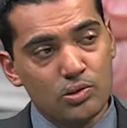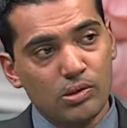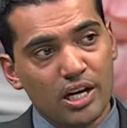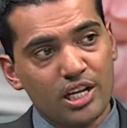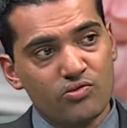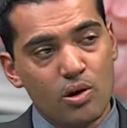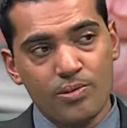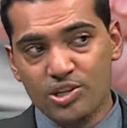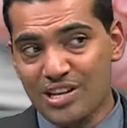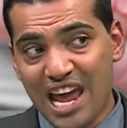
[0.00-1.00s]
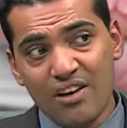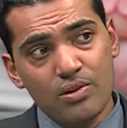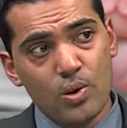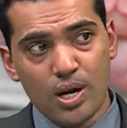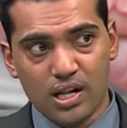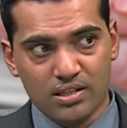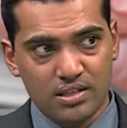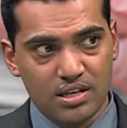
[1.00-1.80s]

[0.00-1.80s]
to blockage formation everywhere else.